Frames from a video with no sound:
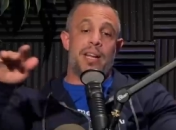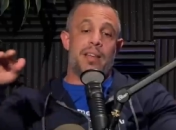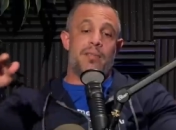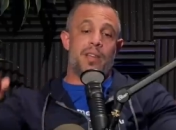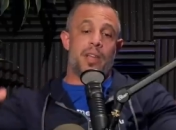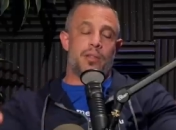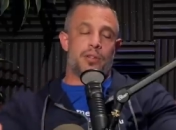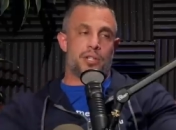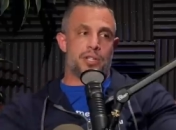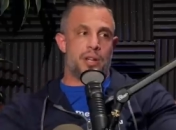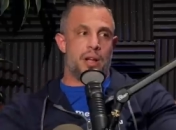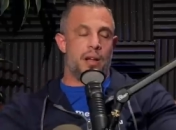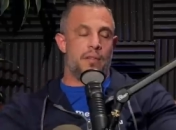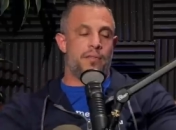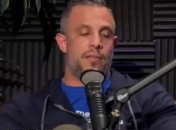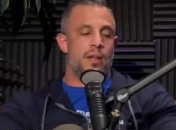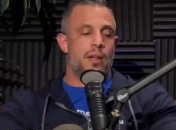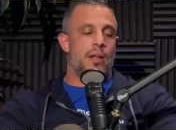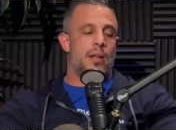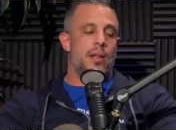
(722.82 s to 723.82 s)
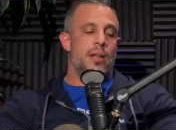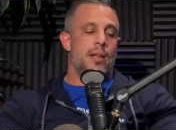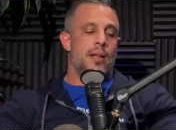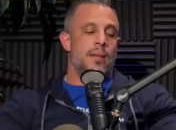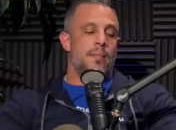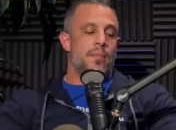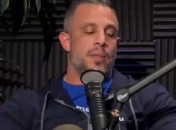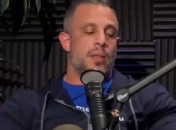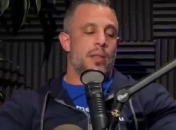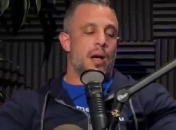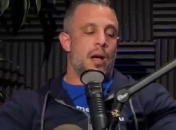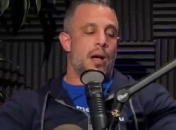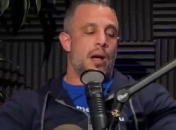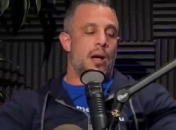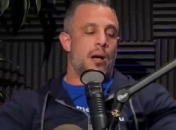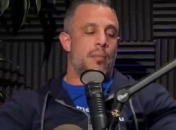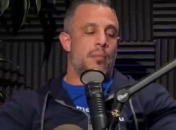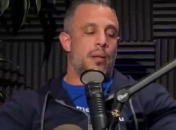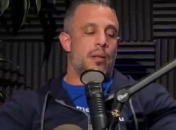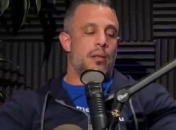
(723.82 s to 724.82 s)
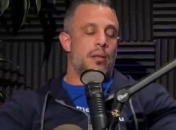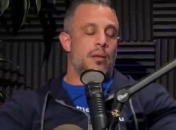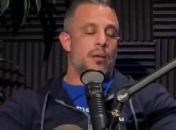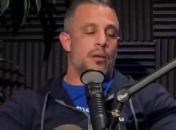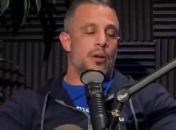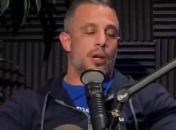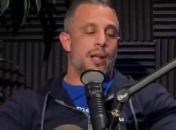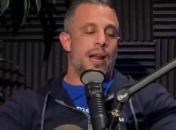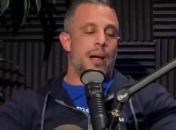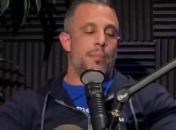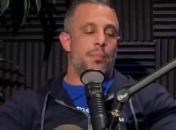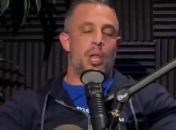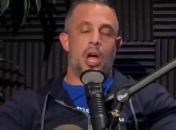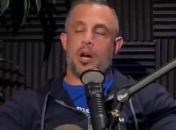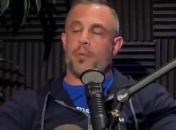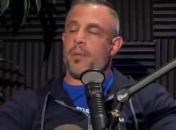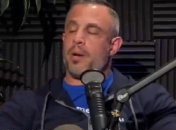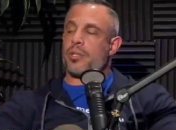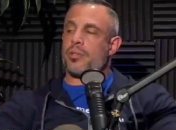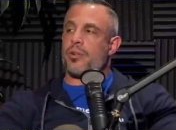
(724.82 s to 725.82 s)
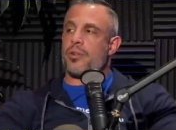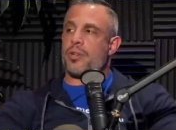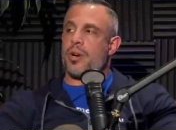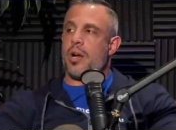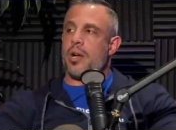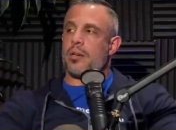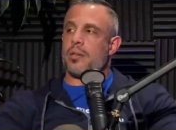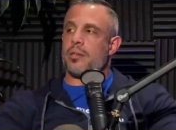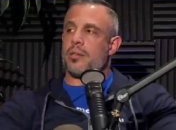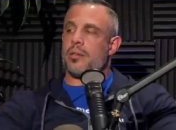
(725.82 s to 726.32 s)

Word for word: any of the other stuff, um, you're looking at blockbuster drugs.